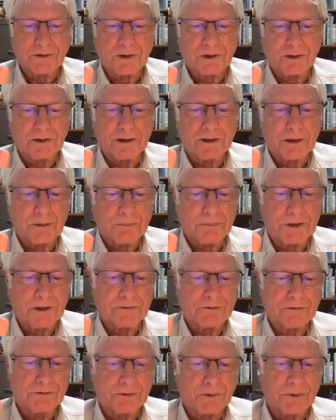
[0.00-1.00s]
little bit
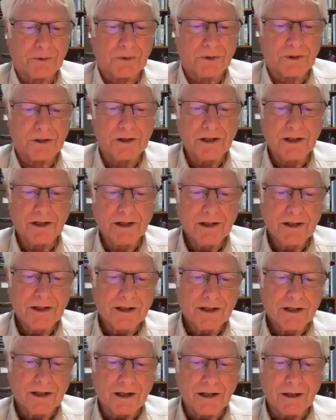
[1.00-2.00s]
for
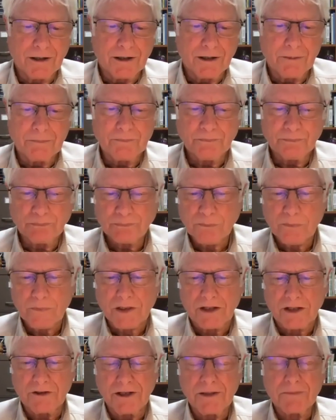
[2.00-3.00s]
um,
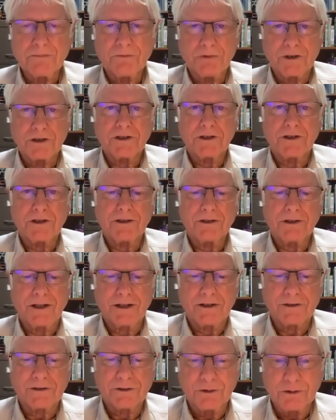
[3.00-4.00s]
nymph fishing
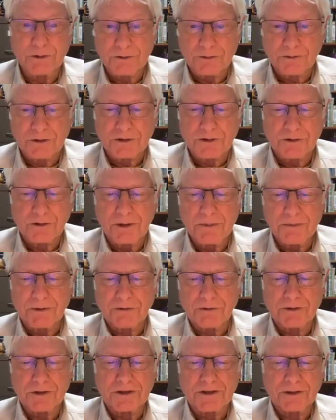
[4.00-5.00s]
and it's used for streamer
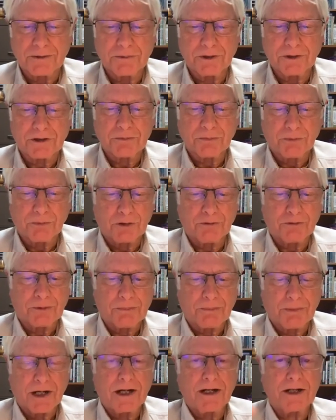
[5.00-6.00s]
fishing, but it's more for
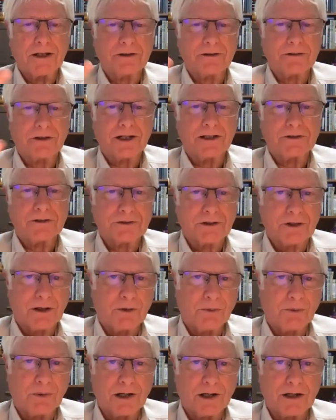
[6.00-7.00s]
pike, light
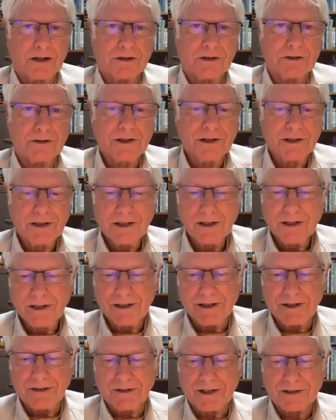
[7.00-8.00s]
salt water,
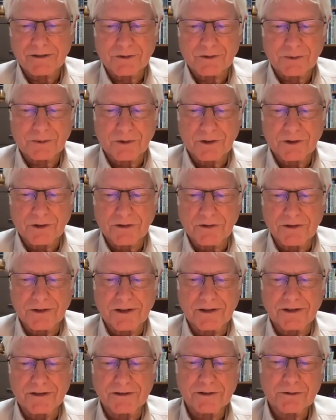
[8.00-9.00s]
and that sort of
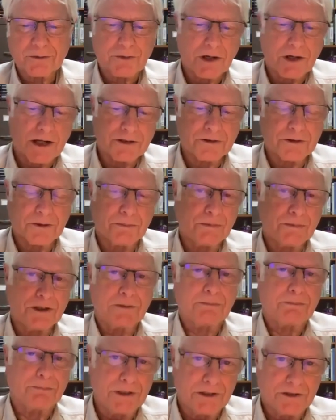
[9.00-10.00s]
thing. And this rod should be a
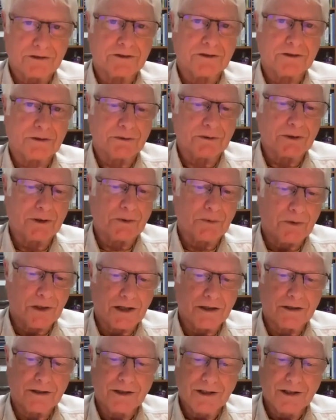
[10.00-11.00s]
beast. You really
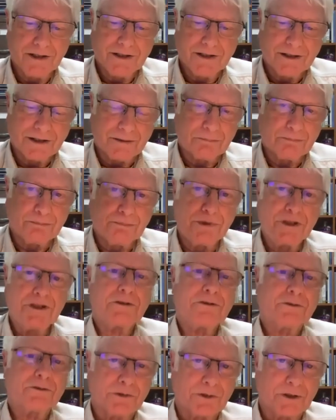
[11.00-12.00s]
want a
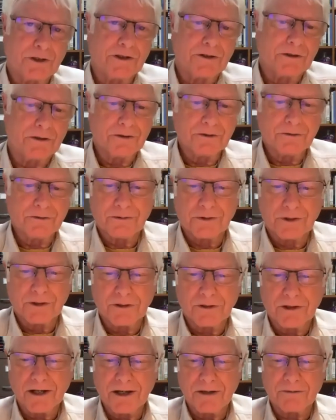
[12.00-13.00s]
beast for your for
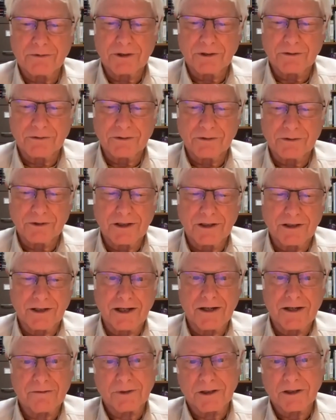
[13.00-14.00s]
your heavy. If you get a
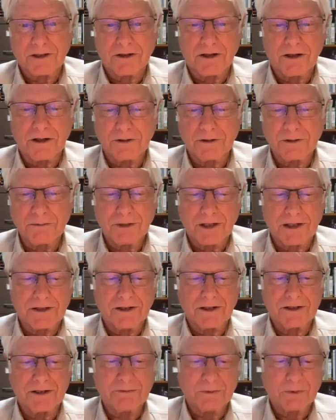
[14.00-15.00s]
heavy at all, you might
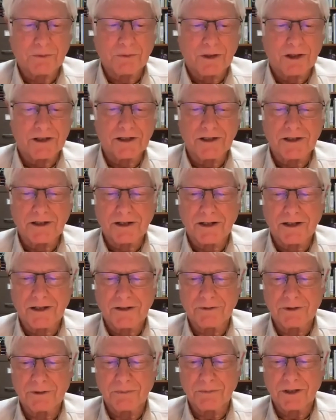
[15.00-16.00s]
not even want to get a
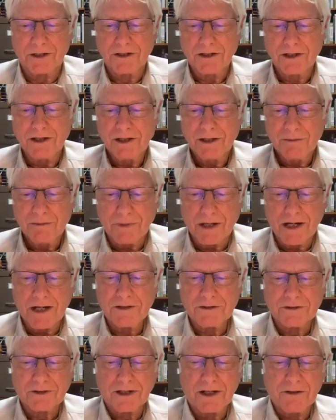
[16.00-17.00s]
heavy. But
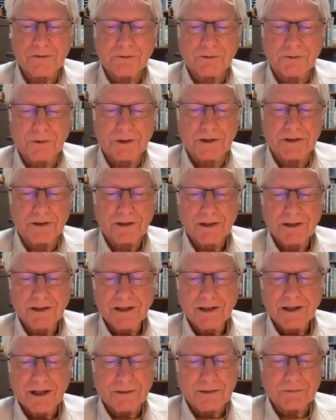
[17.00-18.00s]
mine's an eight foot.
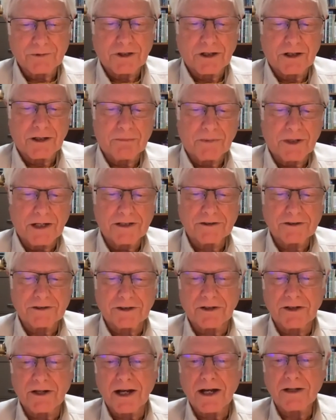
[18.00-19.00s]
I'm sorry, mine's a
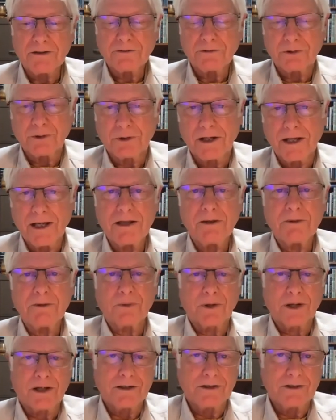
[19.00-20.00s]
nine foot eight
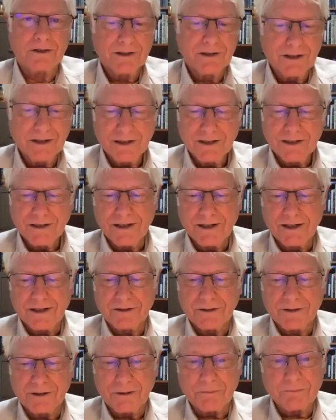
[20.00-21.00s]
weight,
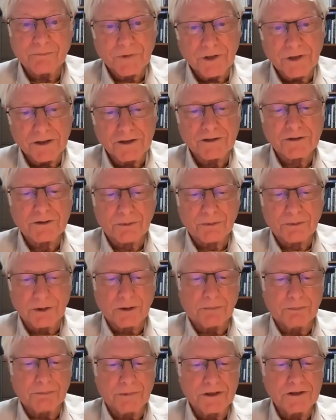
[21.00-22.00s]
and um, it is a
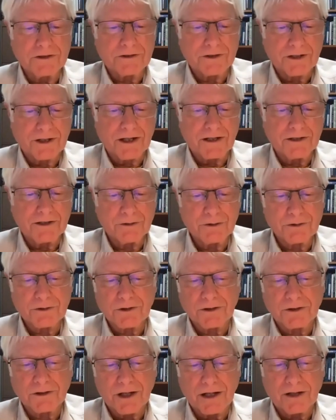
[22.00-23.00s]
real beast. And I used
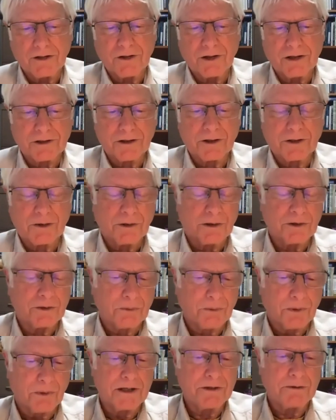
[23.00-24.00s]
it not long ago on the
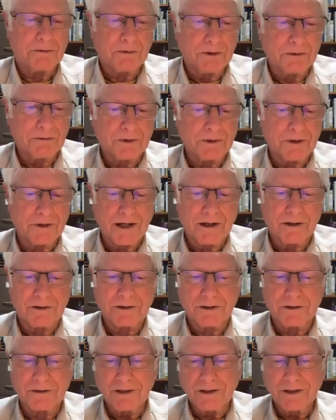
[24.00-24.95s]
White River down in